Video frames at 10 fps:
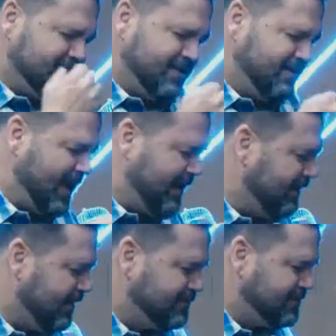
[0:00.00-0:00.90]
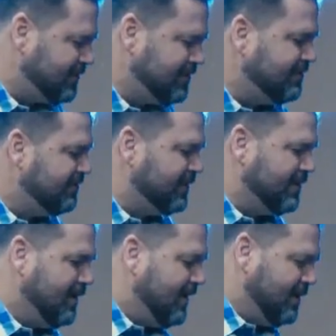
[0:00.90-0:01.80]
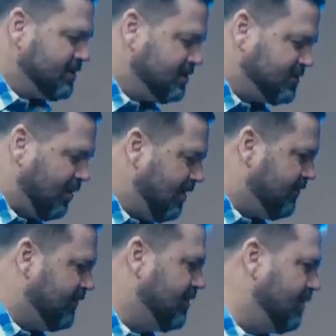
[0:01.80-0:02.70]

your daddy loved you and so sorry for your